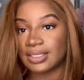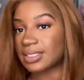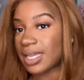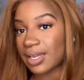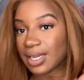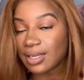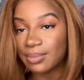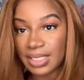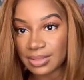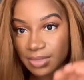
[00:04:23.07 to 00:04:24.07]
This hair color
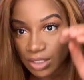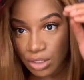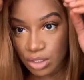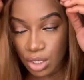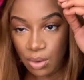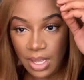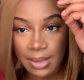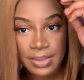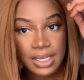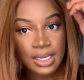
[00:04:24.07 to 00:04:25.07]
makes me so
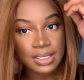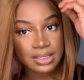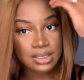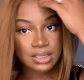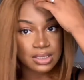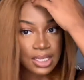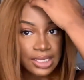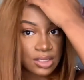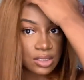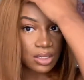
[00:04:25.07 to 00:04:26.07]
happy, guys.
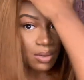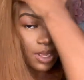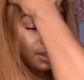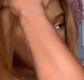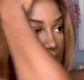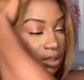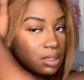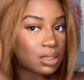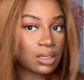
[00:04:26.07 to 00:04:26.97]
Like so happy.